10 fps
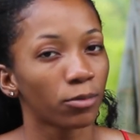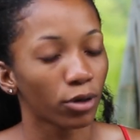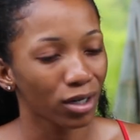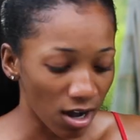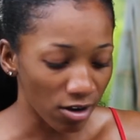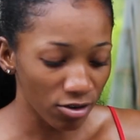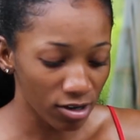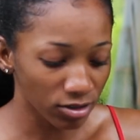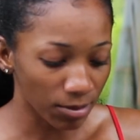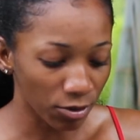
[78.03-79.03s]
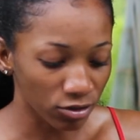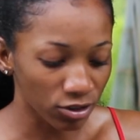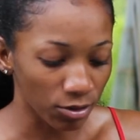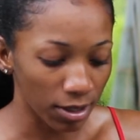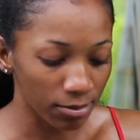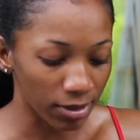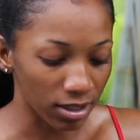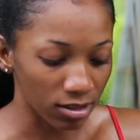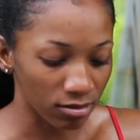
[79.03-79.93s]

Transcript: more, I don't know how some girls do it, but